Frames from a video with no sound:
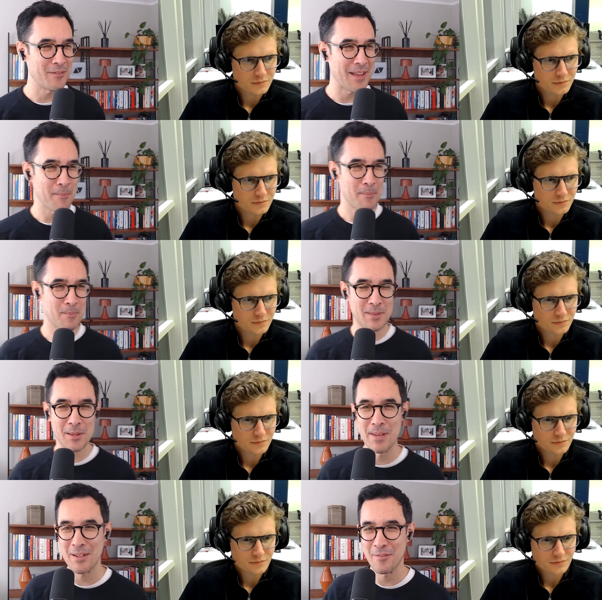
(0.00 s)
Speaker 1: of
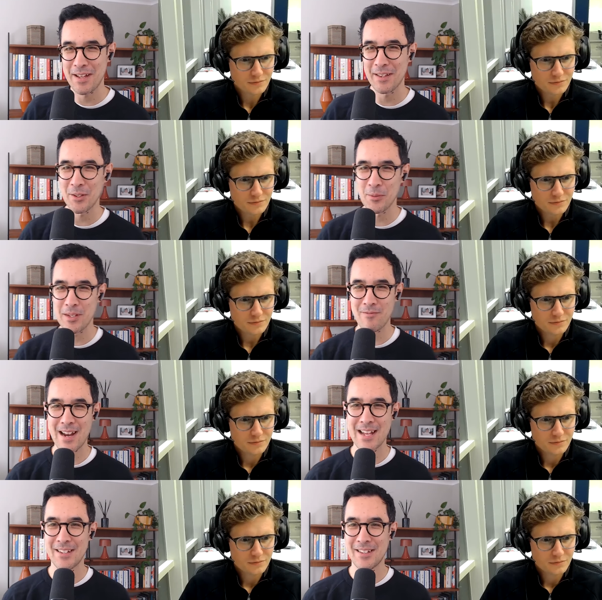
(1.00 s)
the big event that we
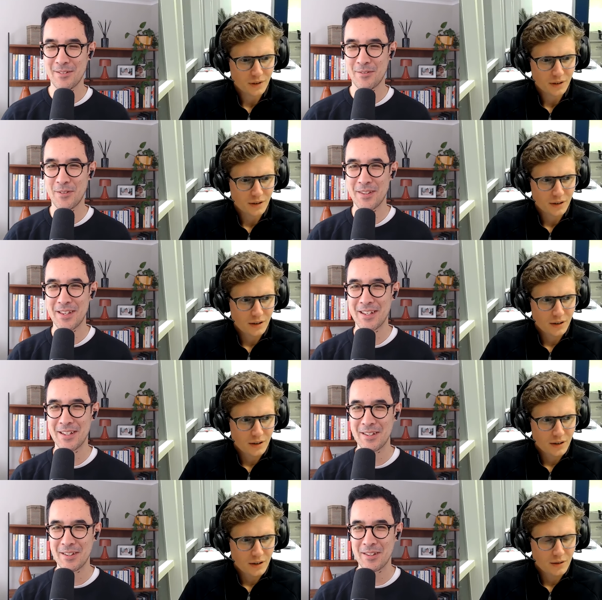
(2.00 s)
ran for
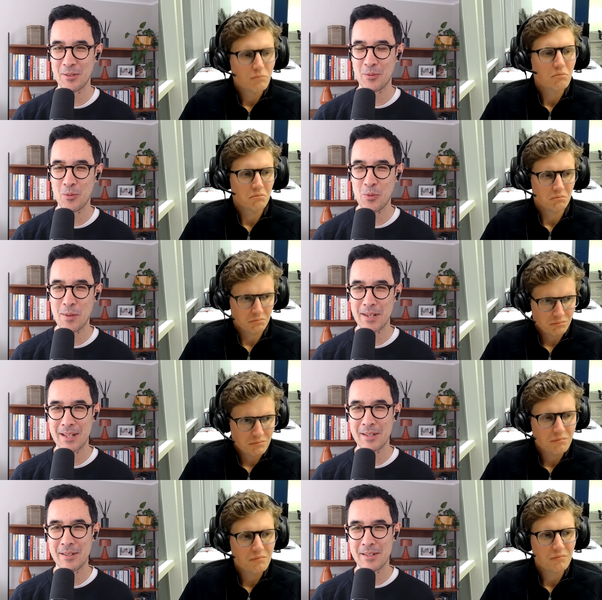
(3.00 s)
the women
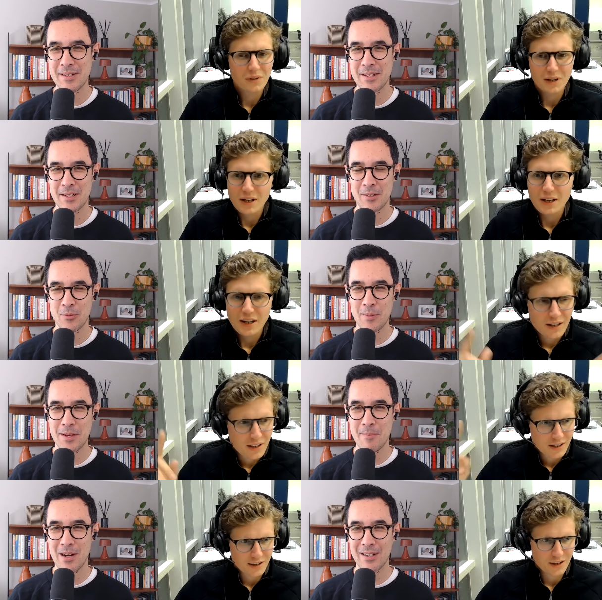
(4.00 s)
in
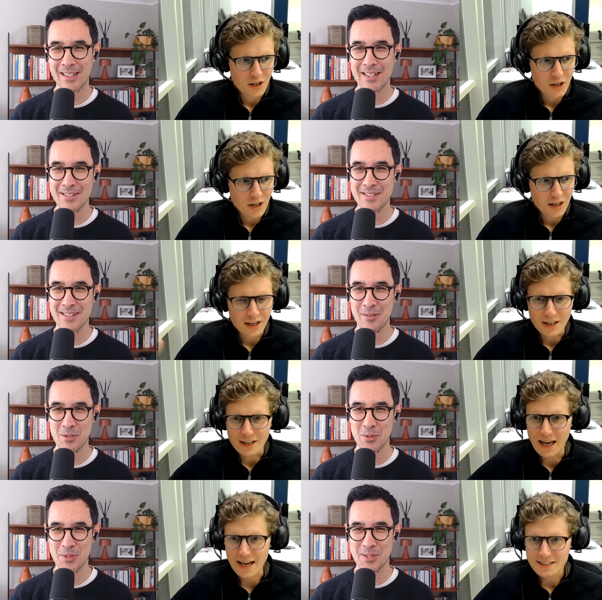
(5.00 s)
markets? That
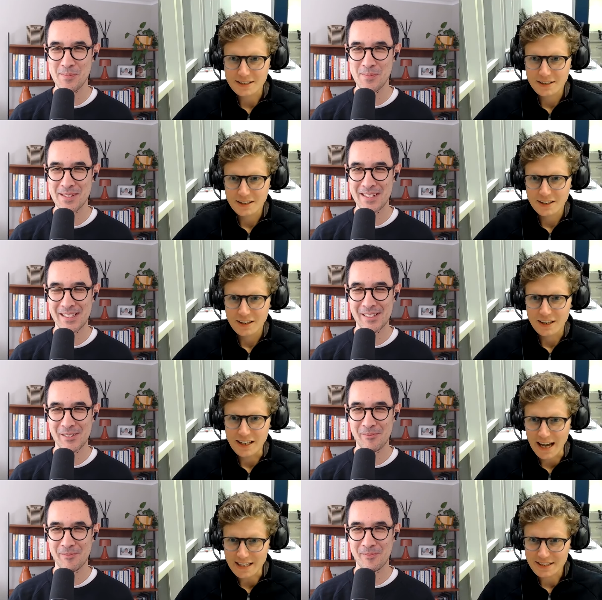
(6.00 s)
was
Speaker 2: awesome.
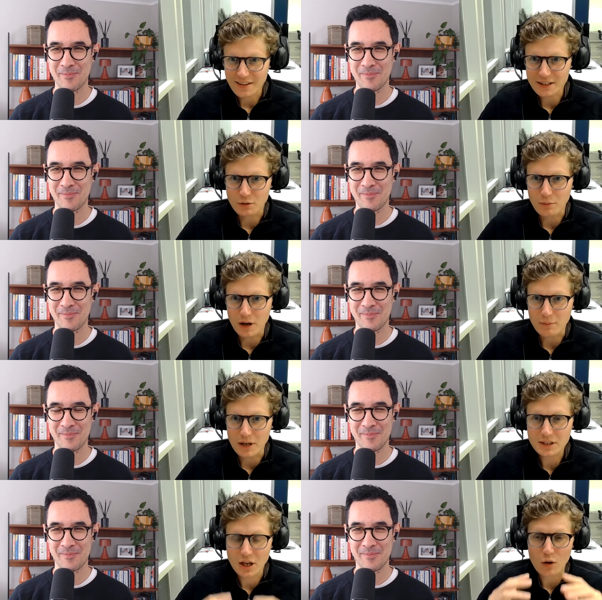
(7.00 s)
Yes, thanks for reminding
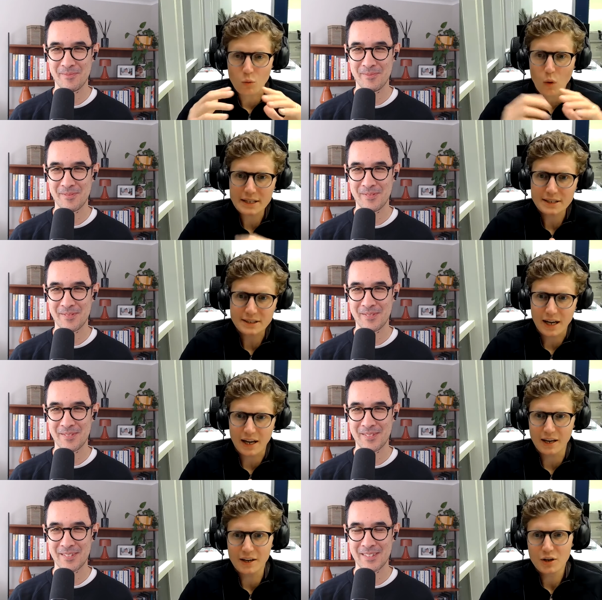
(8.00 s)
me. So
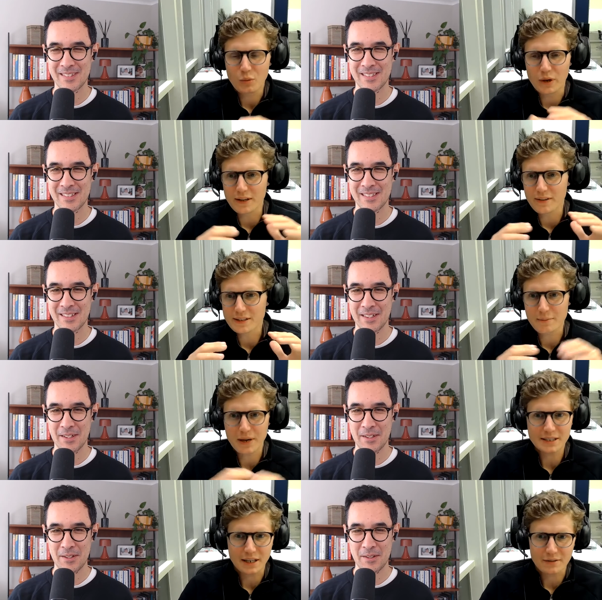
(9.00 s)
Wednesday we did this
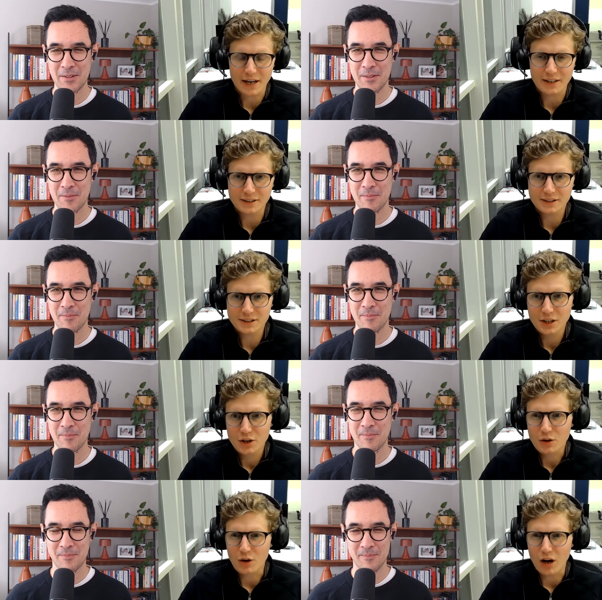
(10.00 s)
amazing event.
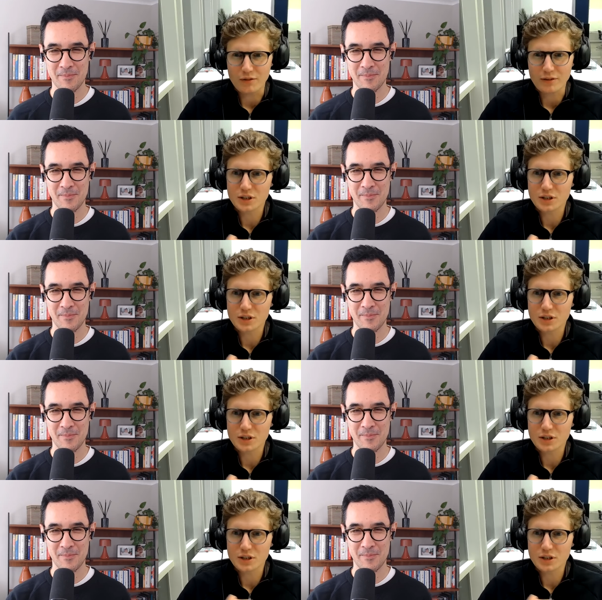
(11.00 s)
Got over